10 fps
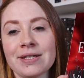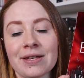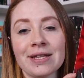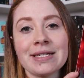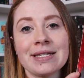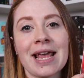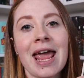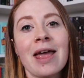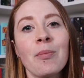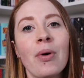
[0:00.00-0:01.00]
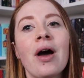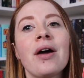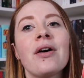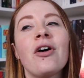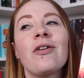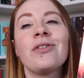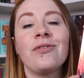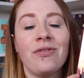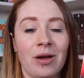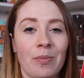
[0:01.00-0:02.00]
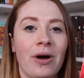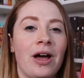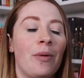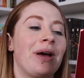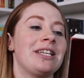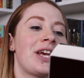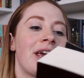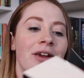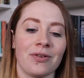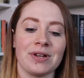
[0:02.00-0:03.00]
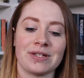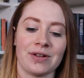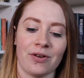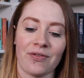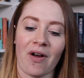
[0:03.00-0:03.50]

So this is Empire of the Vampire by J. Christoph.